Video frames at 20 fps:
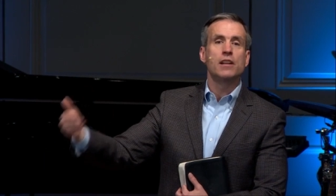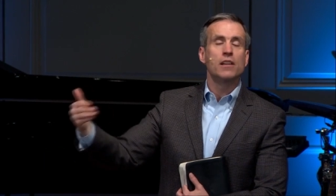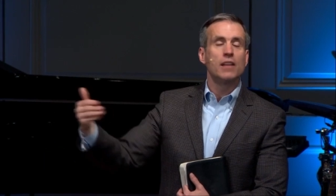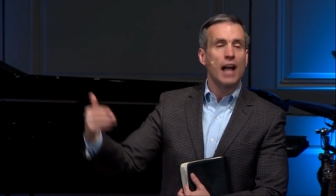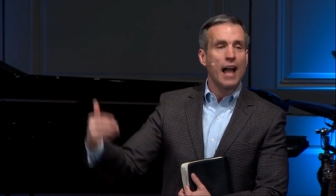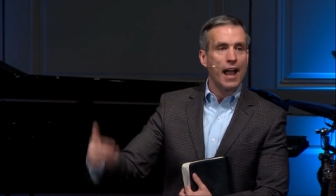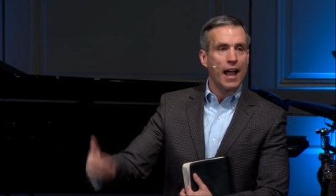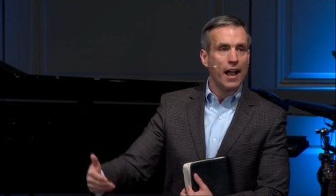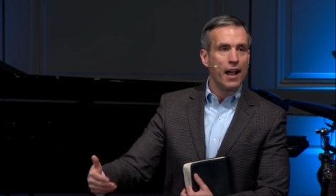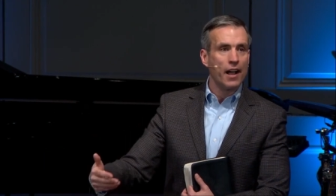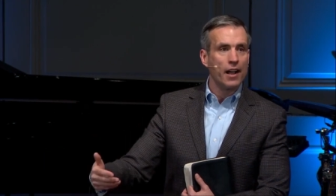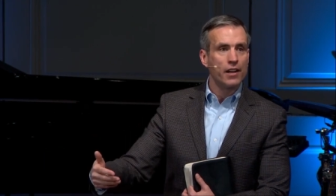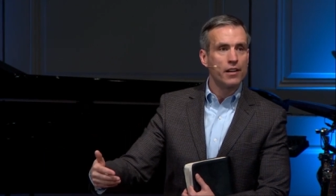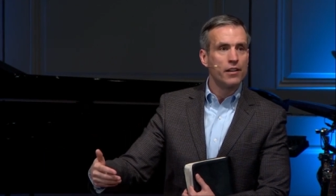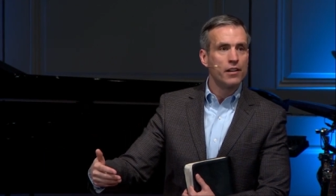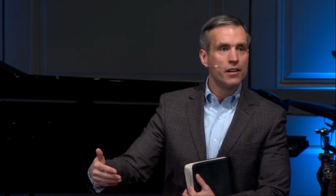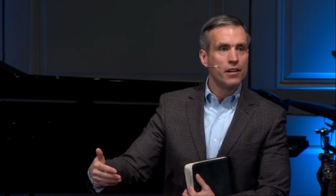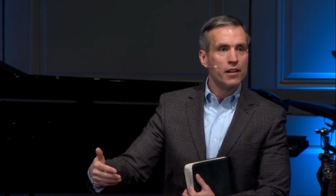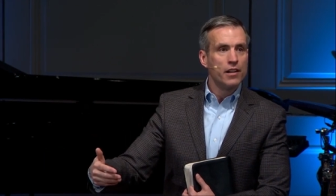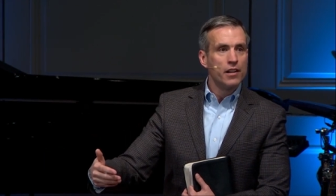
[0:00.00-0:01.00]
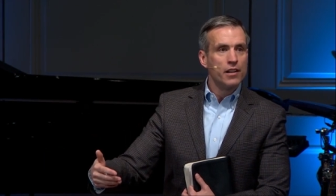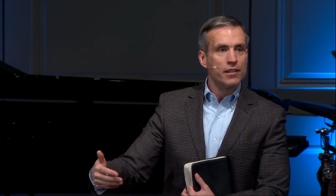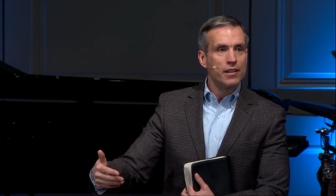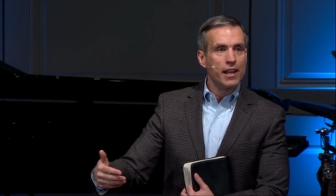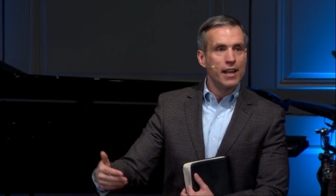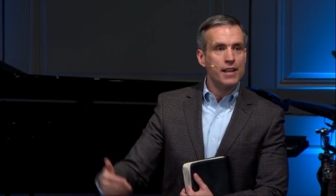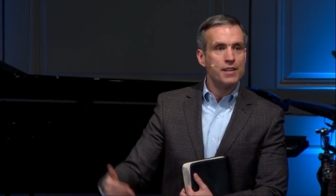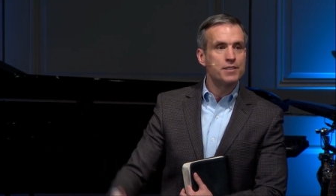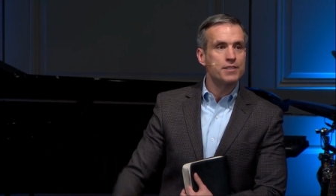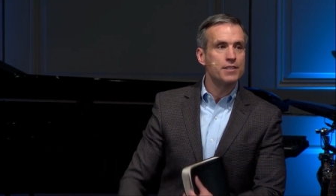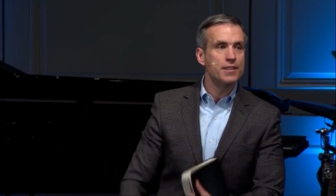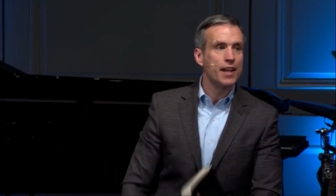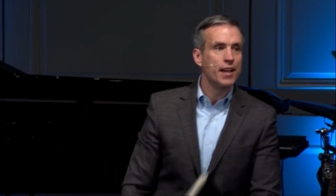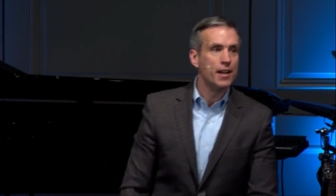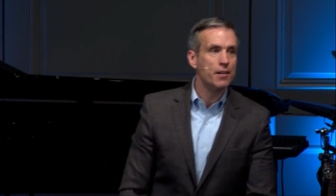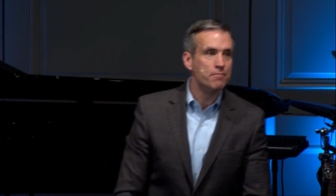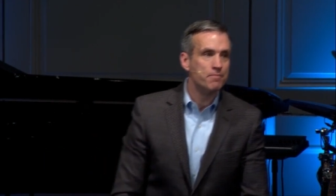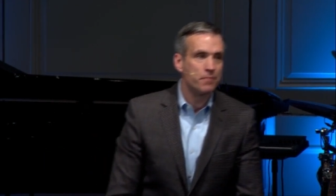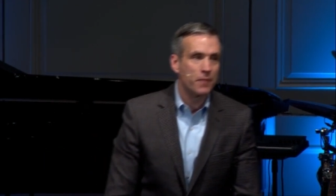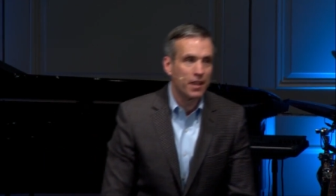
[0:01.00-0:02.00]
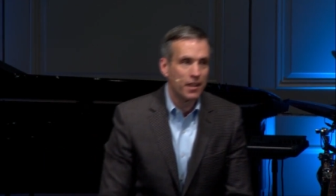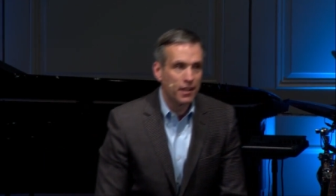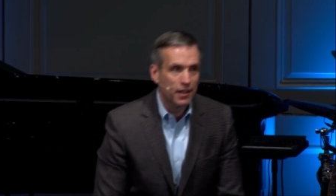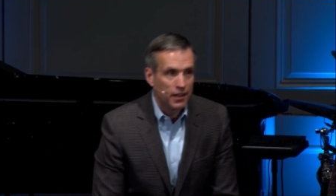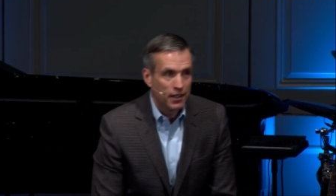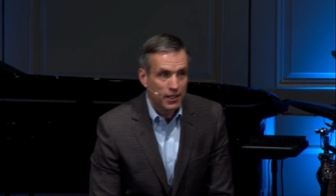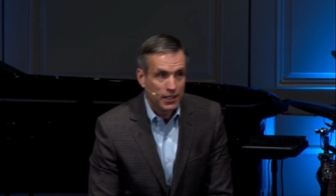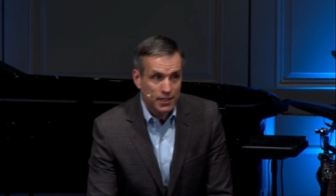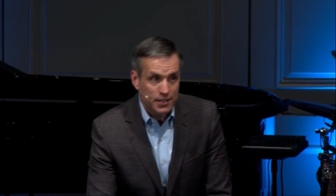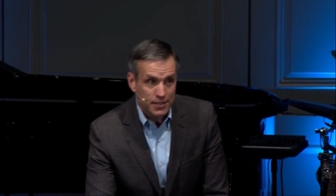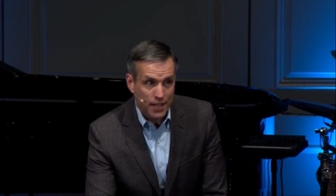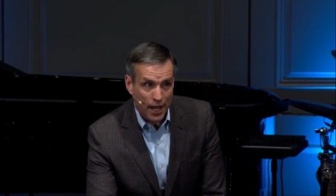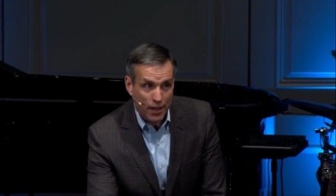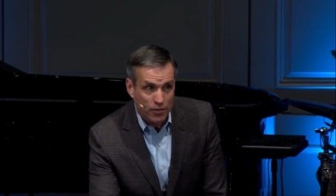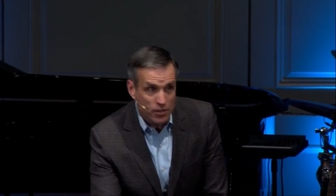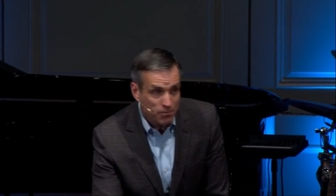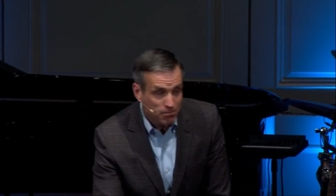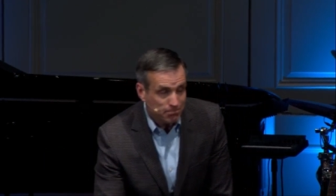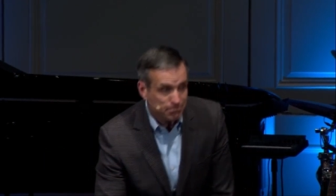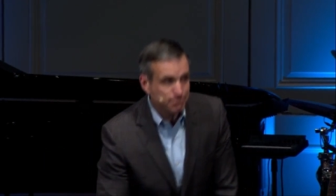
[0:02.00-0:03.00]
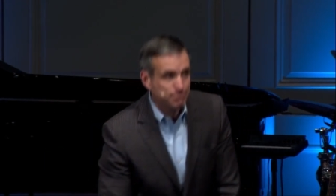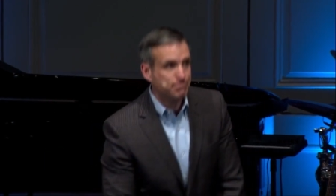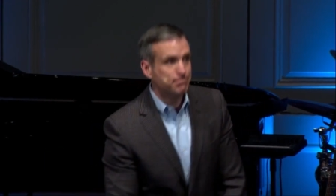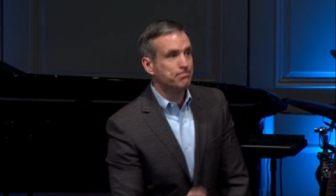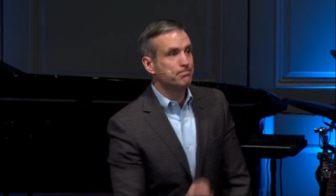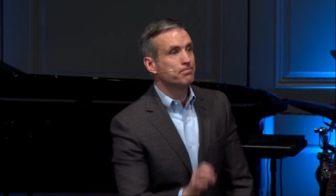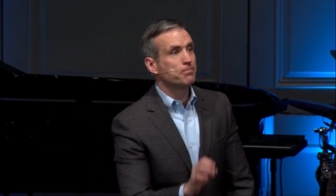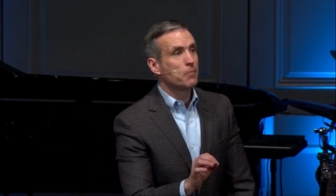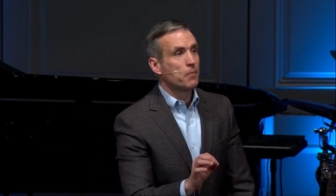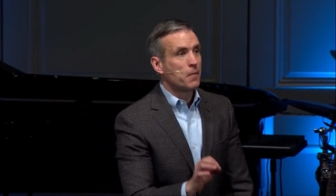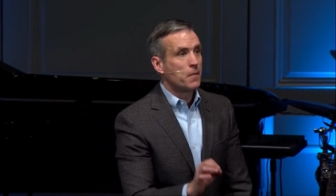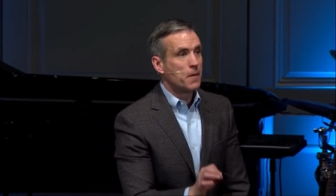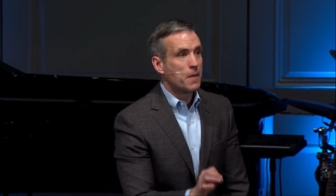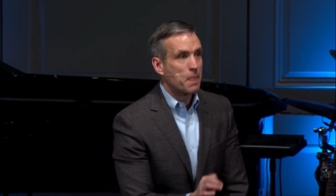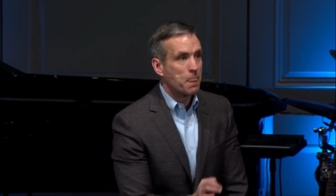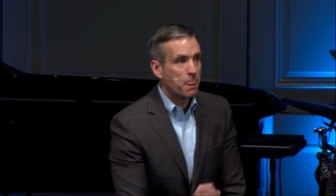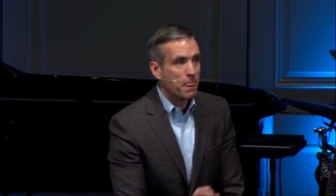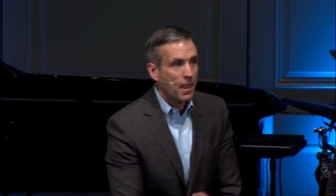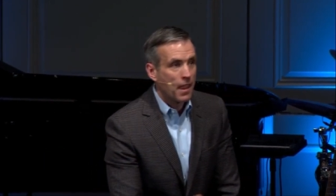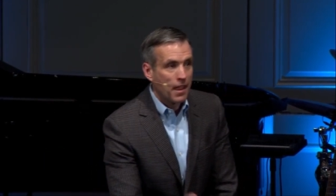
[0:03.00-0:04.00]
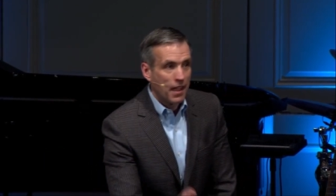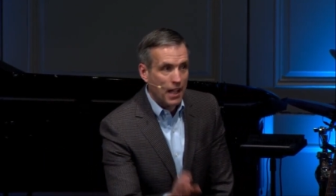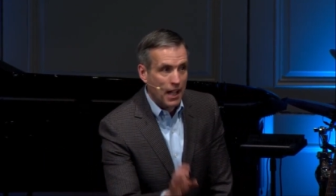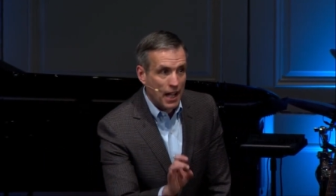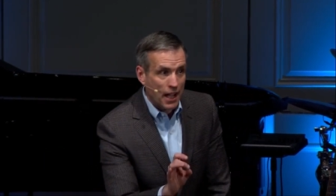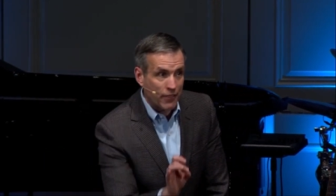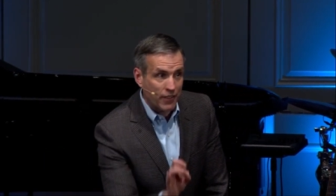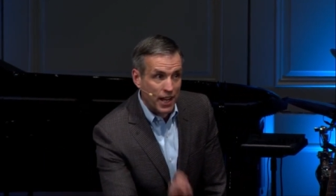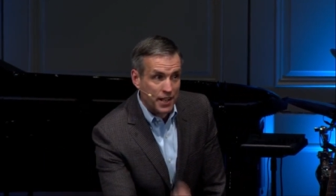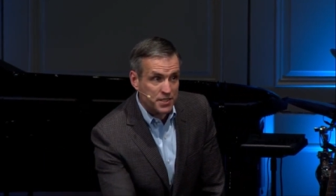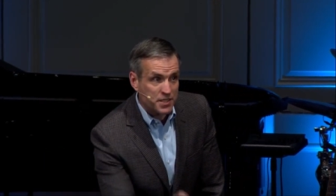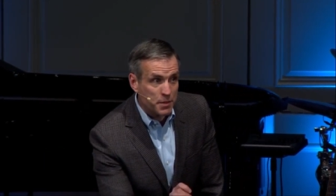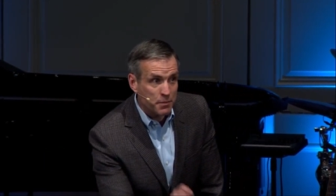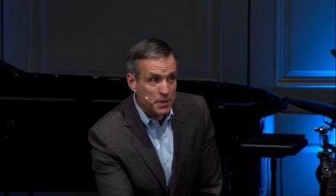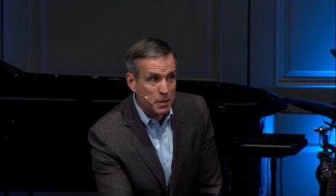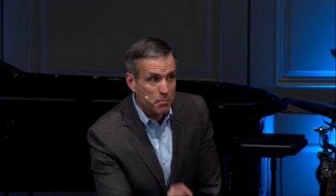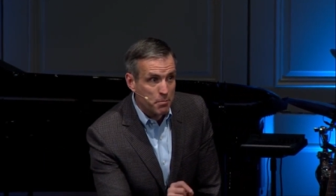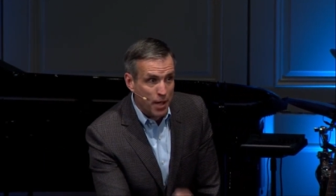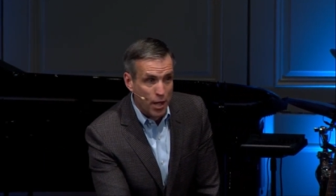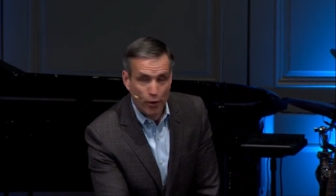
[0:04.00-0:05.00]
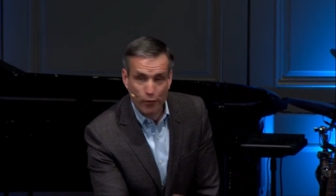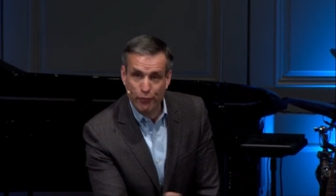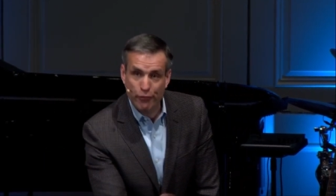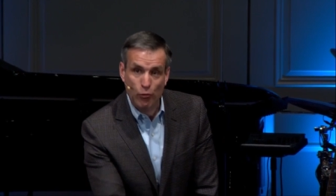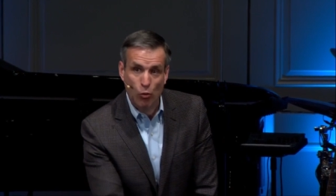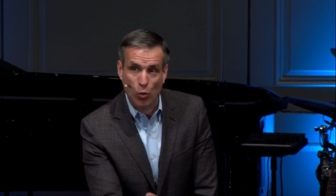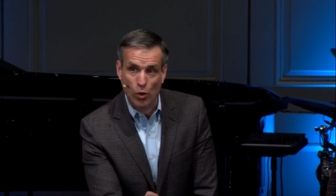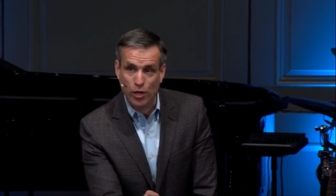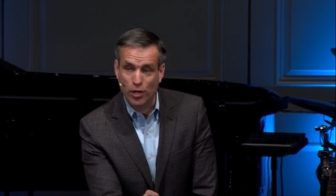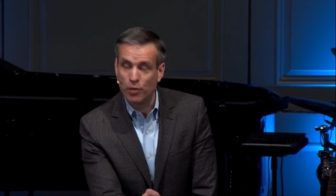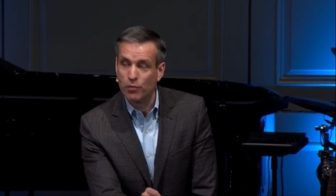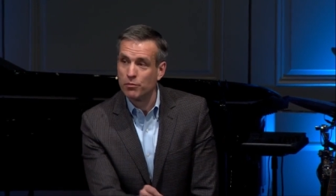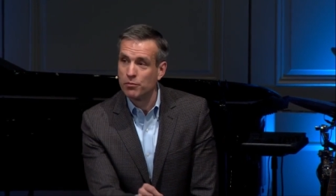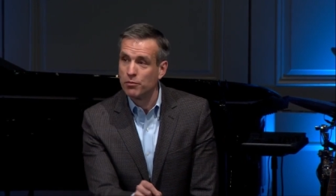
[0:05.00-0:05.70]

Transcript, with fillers: glad that He said, David, I've got something better for you.